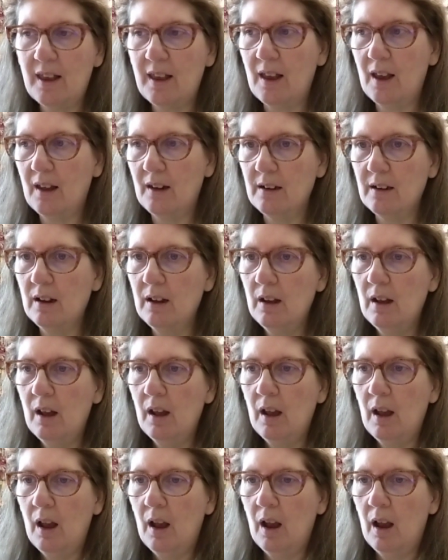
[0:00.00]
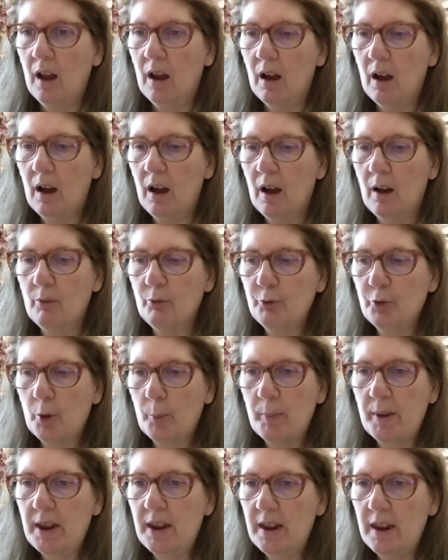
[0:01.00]
And
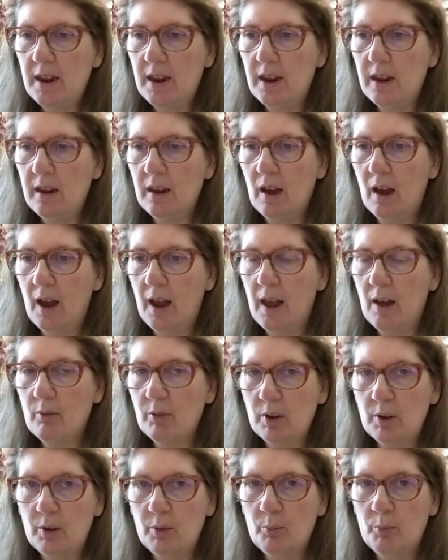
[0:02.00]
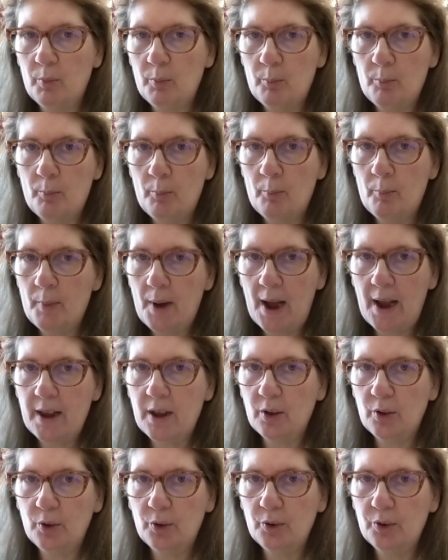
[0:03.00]
for me, I have a
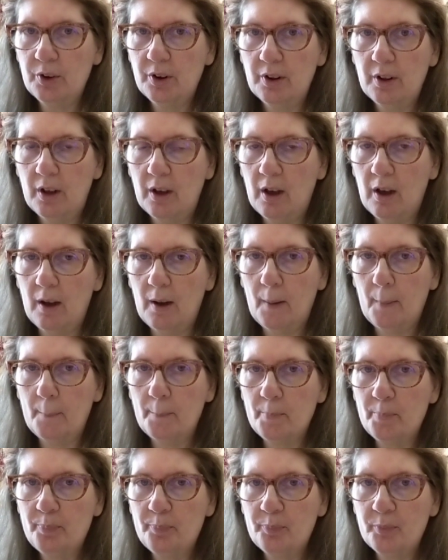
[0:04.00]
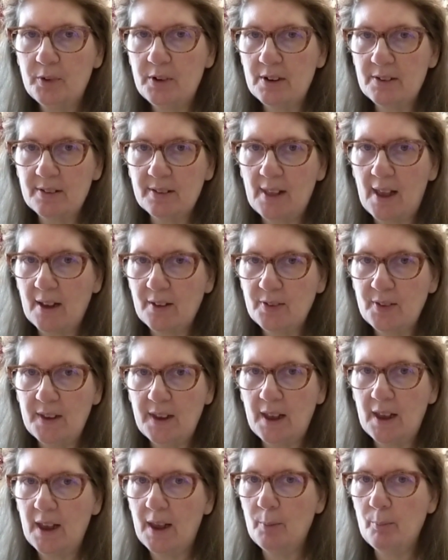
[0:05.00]
mild
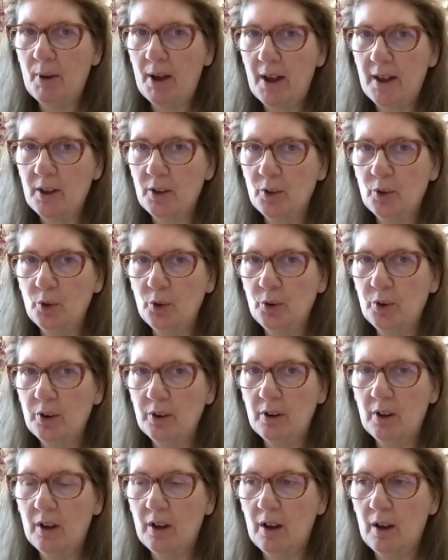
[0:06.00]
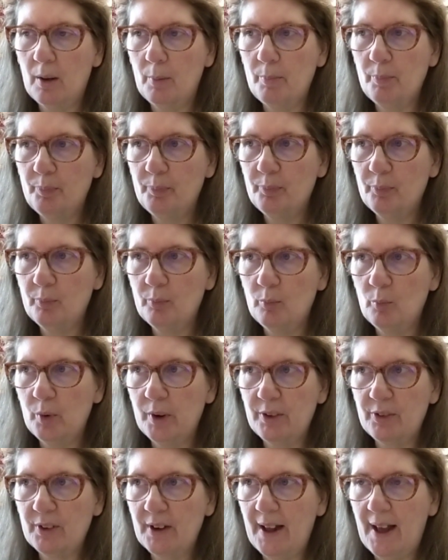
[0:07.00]
dyslexia and mild,
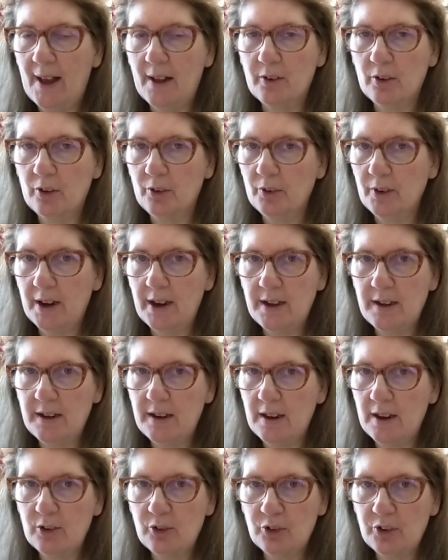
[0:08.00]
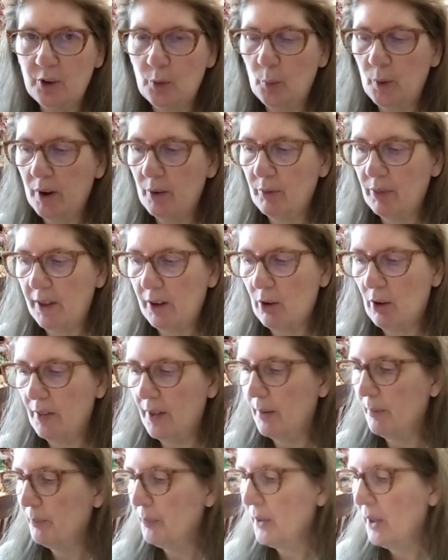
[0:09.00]
adult ADHD or whatever they call it.